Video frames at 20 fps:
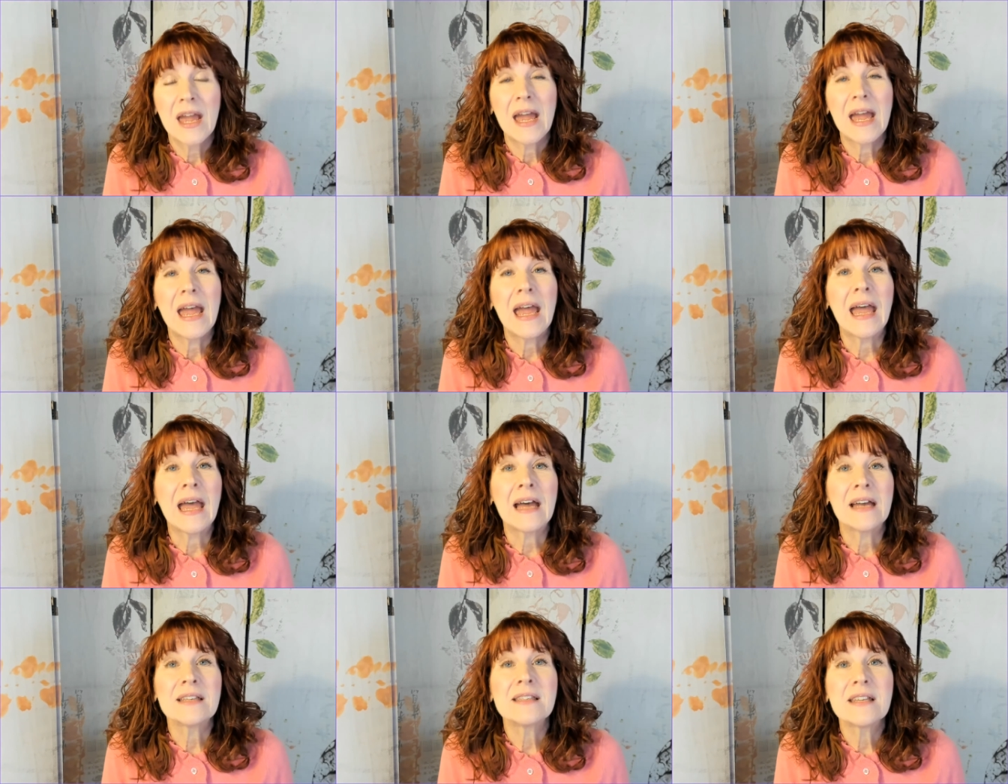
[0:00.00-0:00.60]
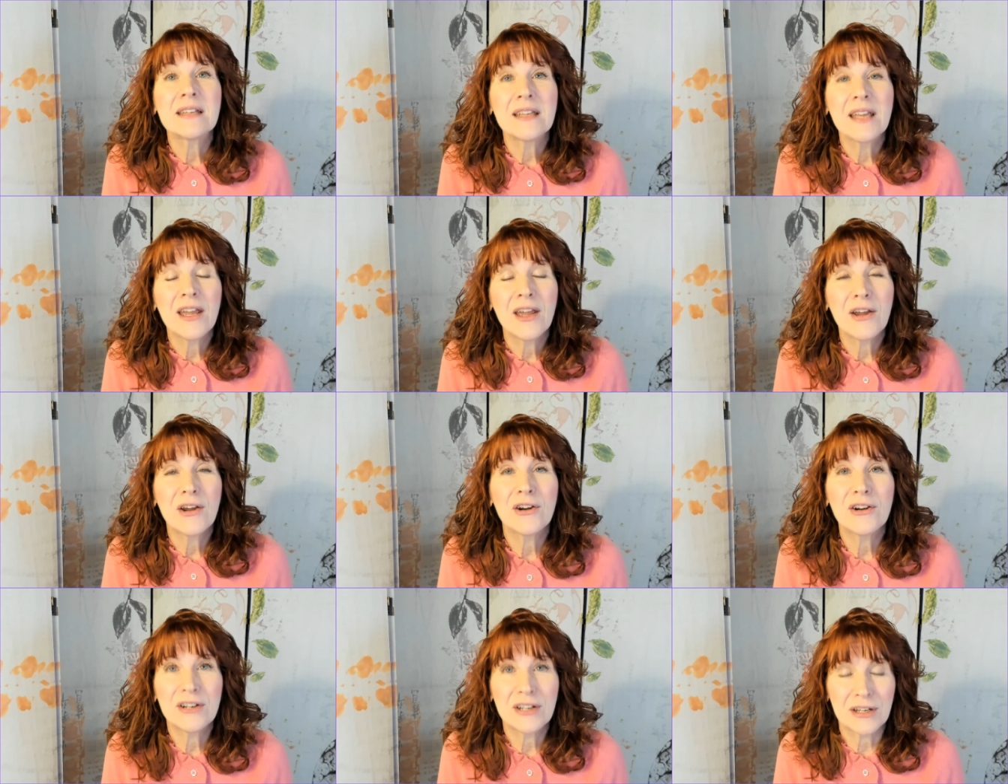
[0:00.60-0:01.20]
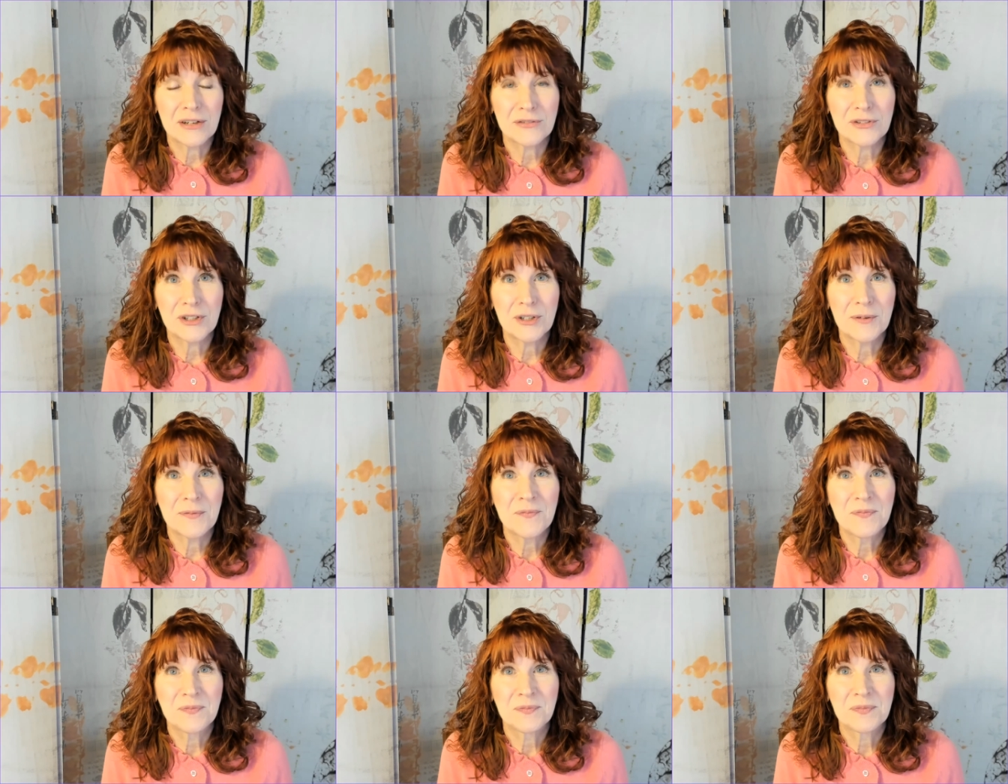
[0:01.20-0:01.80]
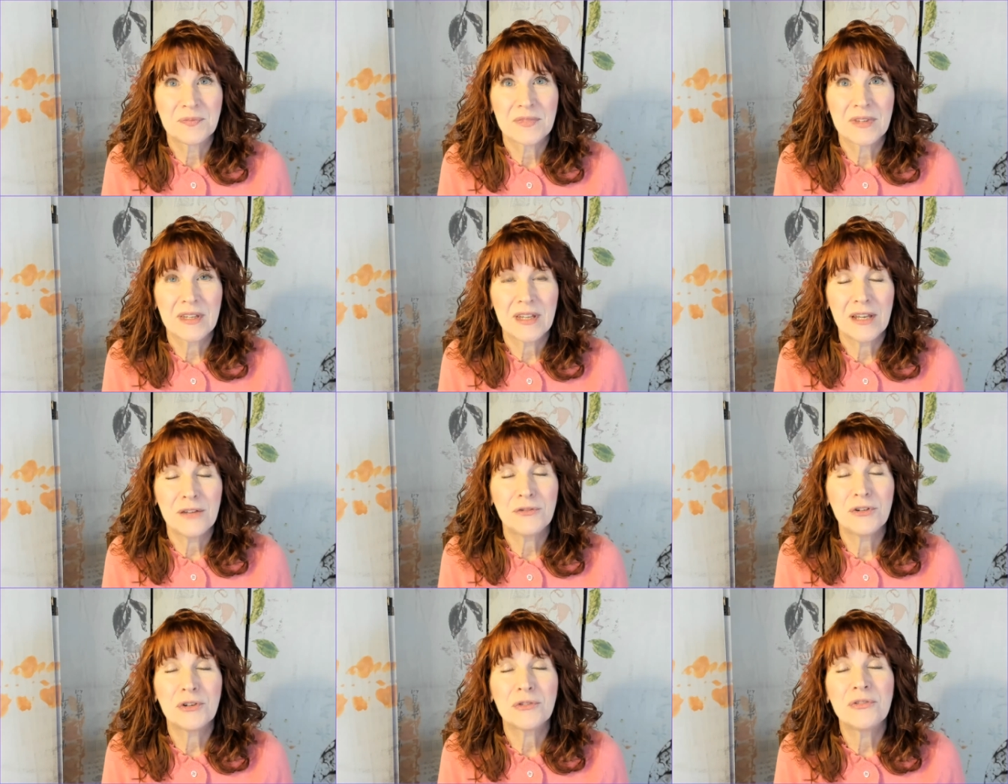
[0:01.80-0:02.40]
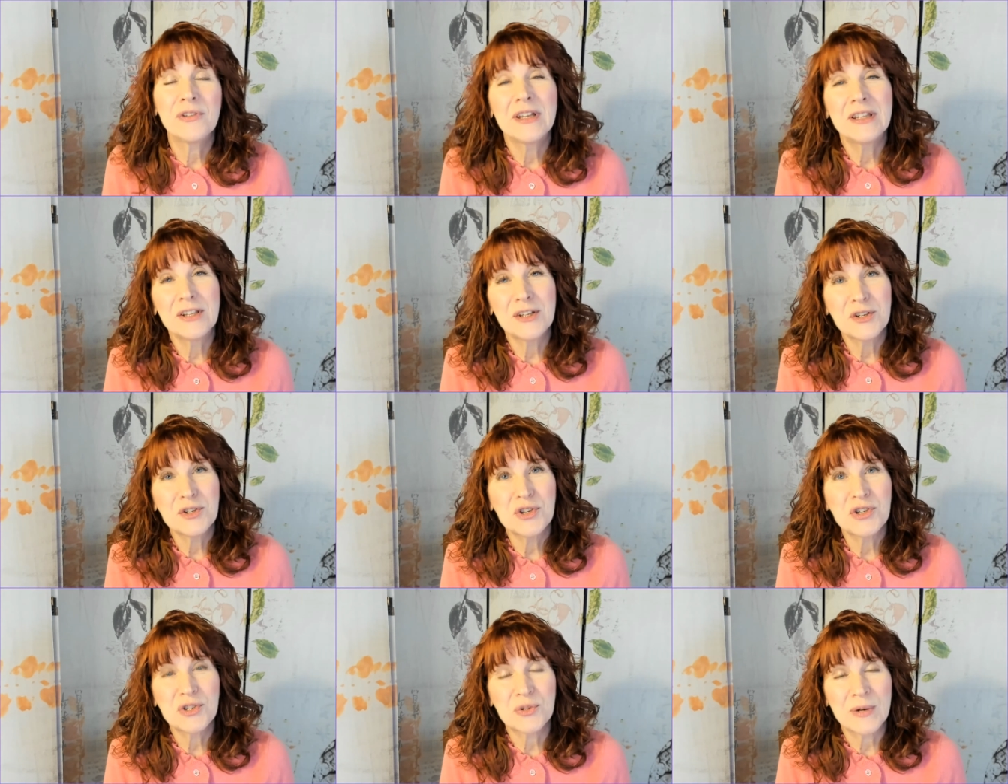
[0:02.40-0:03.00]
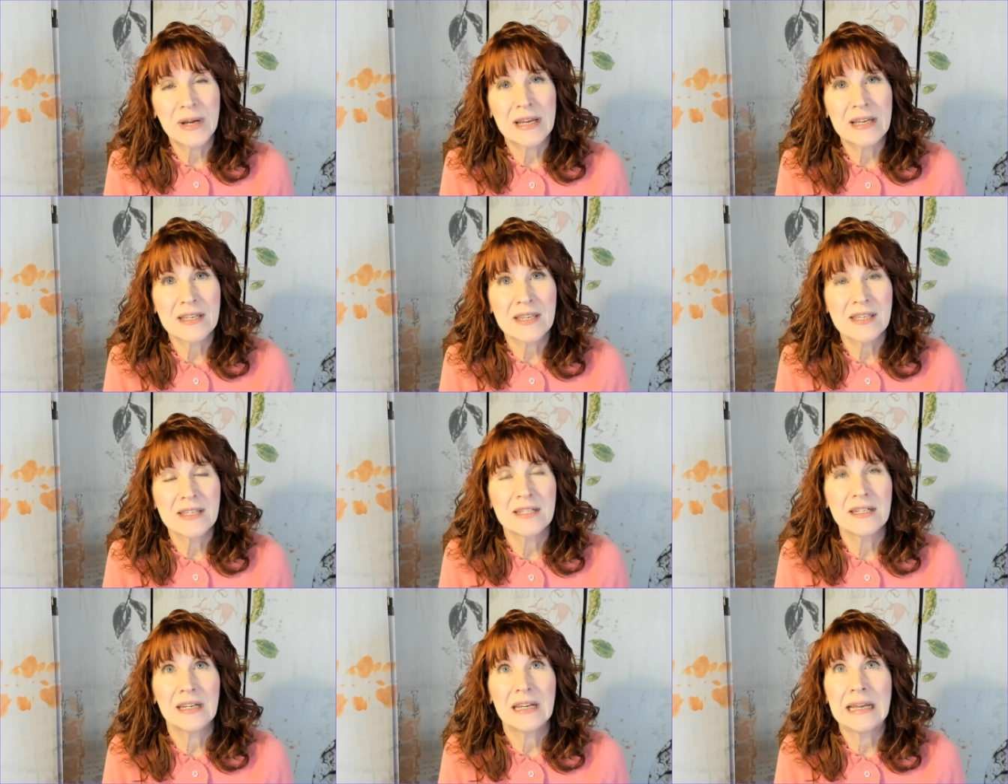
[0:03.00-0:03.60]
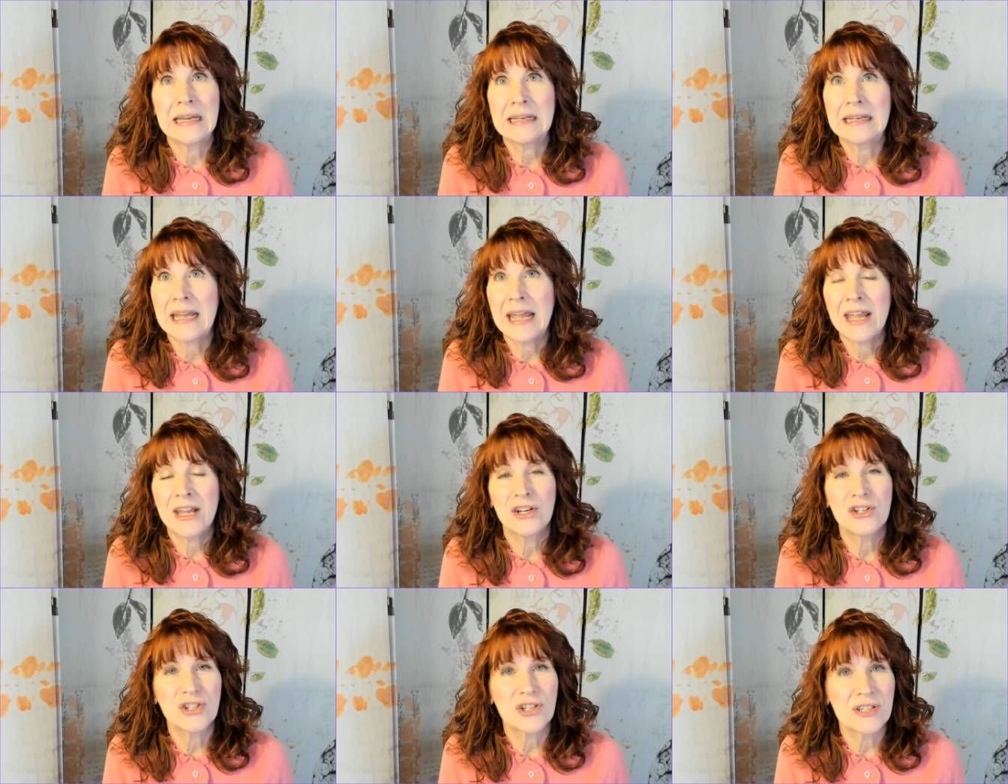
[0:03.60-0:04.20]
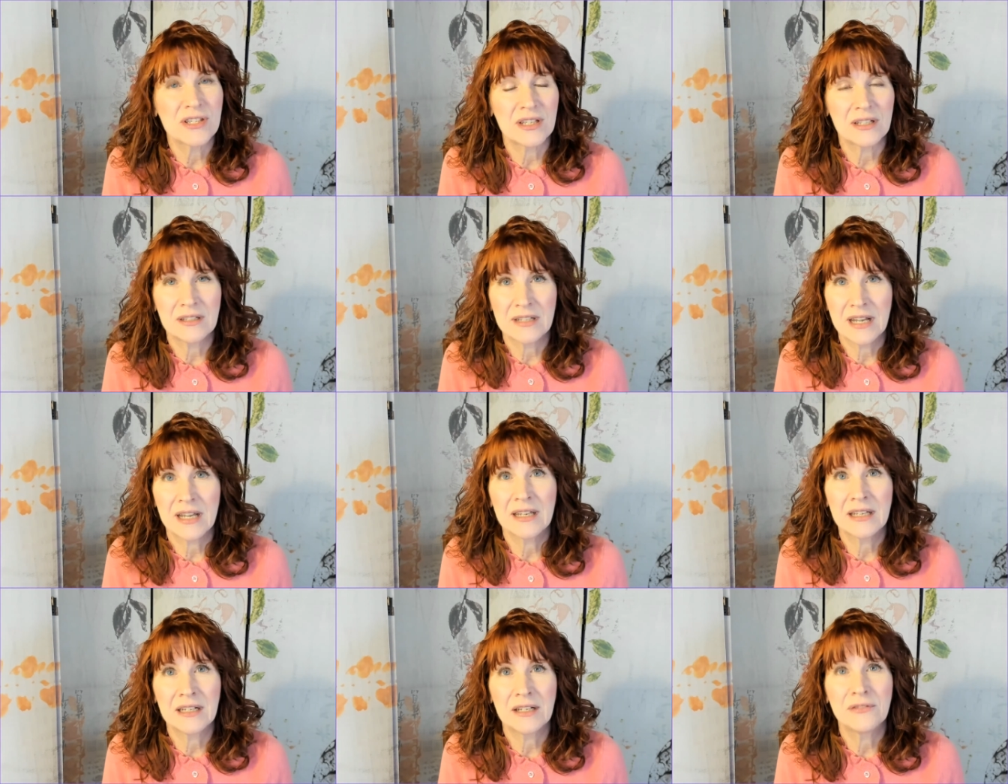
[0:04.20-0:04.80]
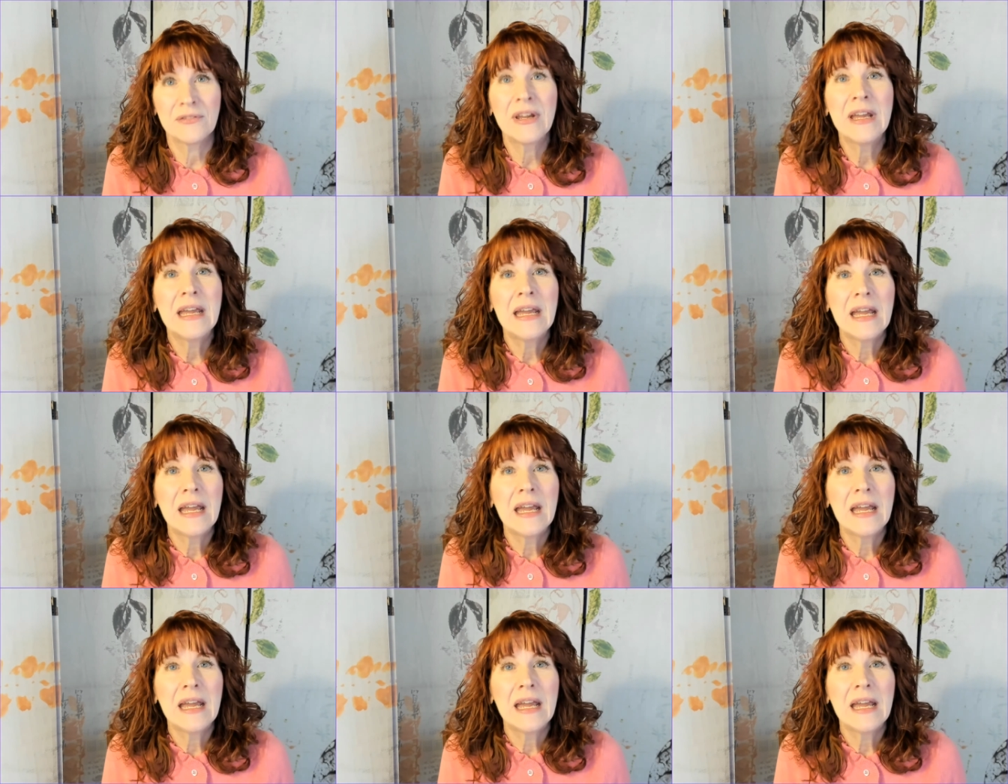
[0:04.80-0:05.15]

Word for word: As a caregiver, if you're feeling stressed and anxious and negative,